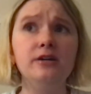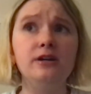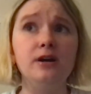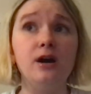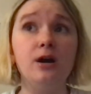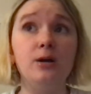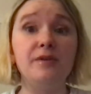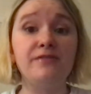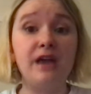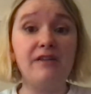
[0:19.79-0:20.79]

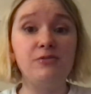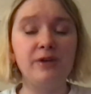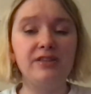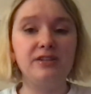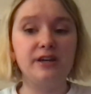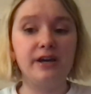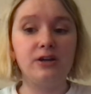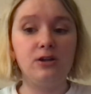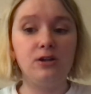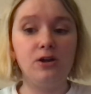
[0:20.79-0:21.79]
If you haven't read the
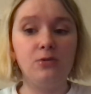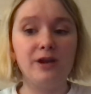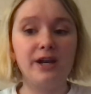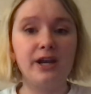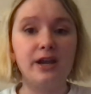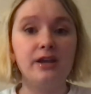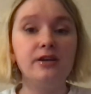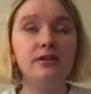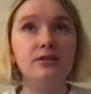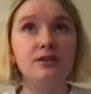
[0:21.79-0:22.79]
title already,
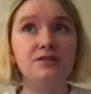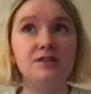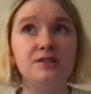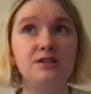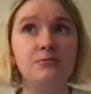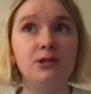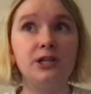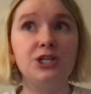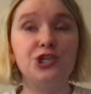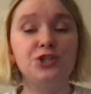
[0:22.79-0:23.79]
this is in
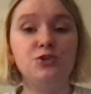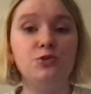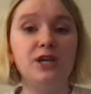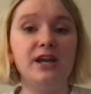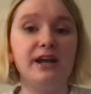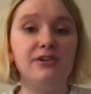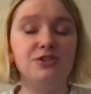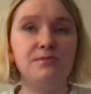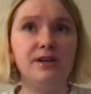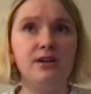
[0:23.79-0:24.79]
relation to the
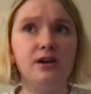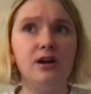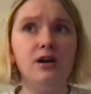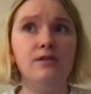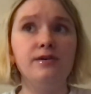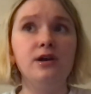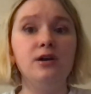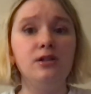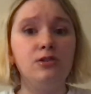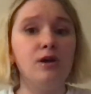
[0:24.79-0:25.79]
announcement of
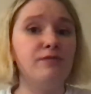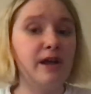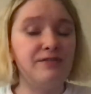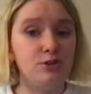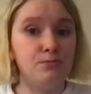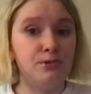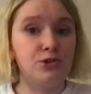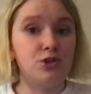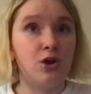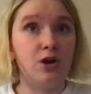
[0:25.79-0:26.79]
Love Live
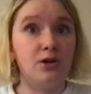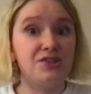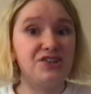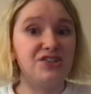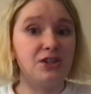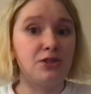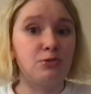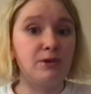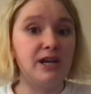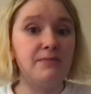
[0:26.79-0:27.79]
Superstar Season
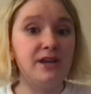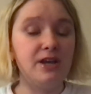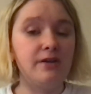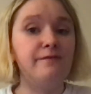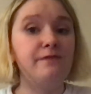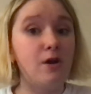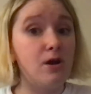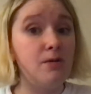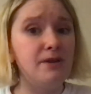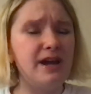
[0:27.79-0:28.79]
3 being
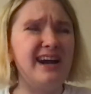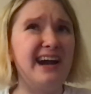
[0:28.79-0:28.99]
confirmed.